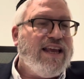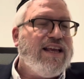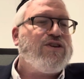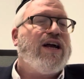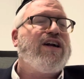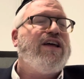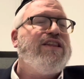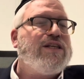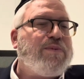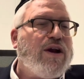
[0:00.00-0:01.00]
So
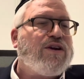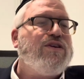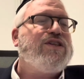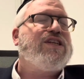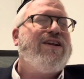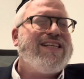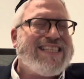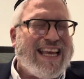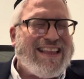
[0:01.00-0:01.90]
HaKadosh Baruch Hu, so to say,